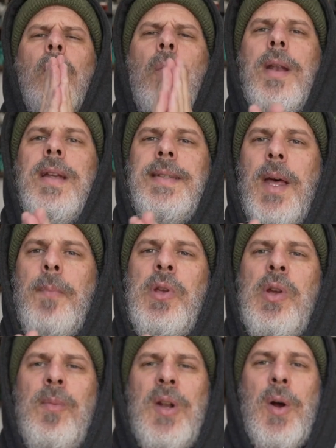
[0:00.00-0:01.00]
What is up,
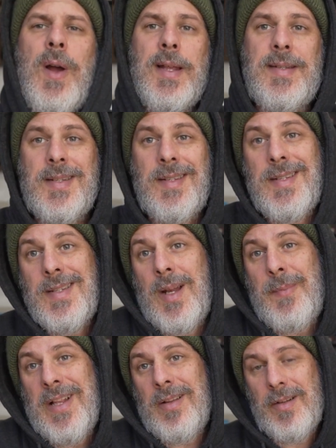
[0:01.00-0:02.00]
humanoids? This is
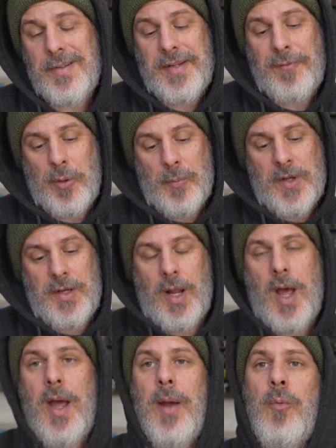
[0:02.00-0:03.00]
going to be a little different one.
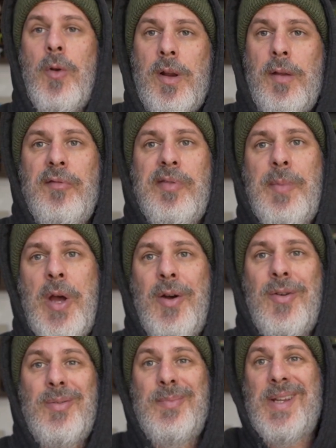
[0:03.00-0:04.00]
I'm working from
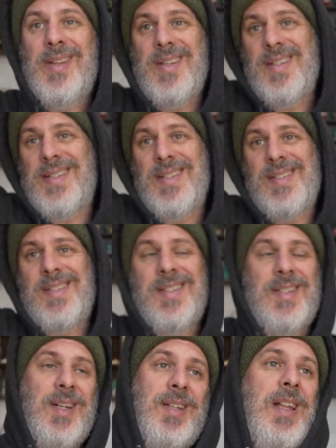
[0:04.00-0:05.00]
home, and this is
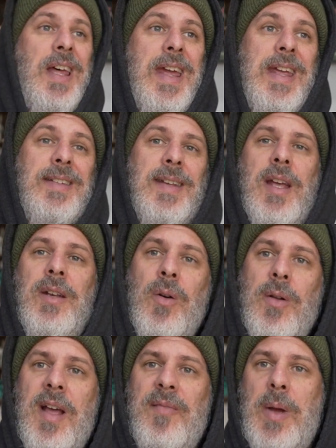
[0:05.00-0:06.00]
sunlight. I
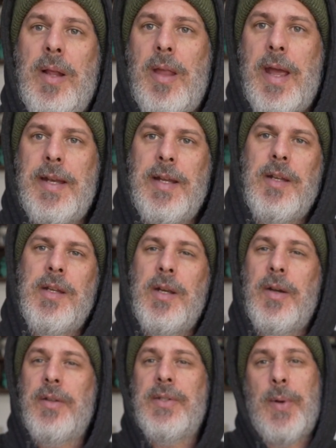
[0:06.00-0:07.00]
don't have my lighting in
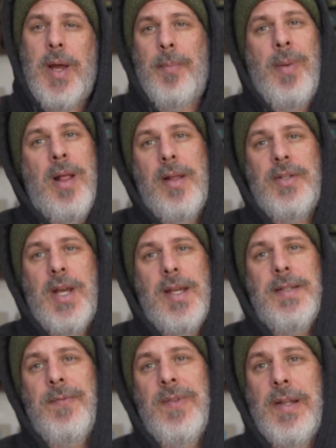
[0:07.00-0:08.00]
here, so I
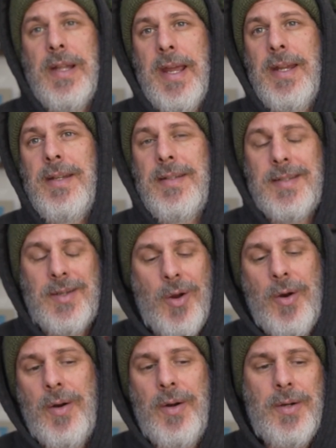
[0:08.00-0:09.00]
apologize if the lights
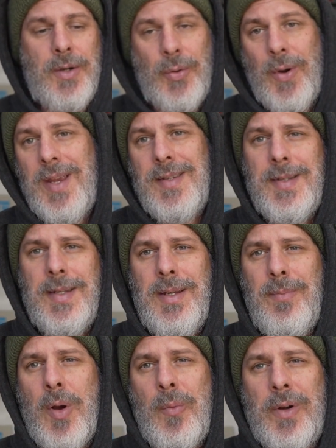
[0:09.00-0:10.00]
are crazy,
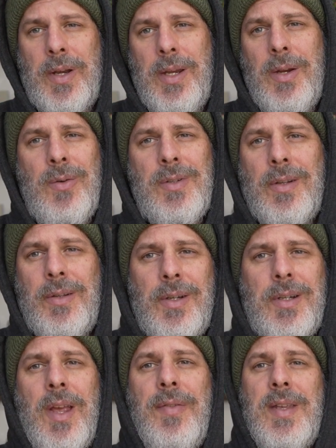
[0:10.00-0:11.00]
but we're here to
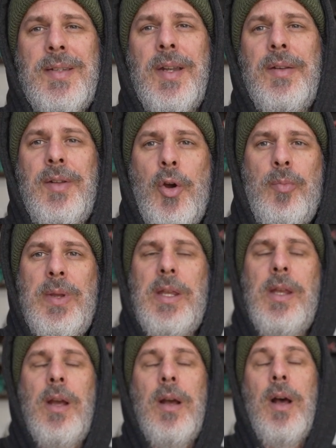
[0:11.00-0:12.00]
look at this
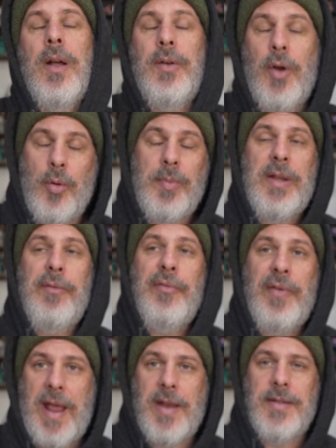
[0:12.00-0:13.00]
Adobe, Adobe
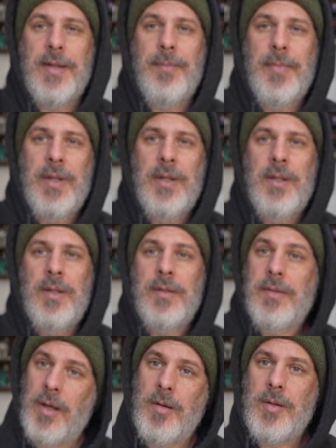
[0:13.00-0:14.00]
Phantom
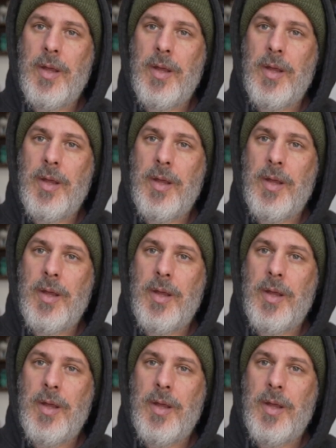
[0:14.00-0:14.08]
Dunk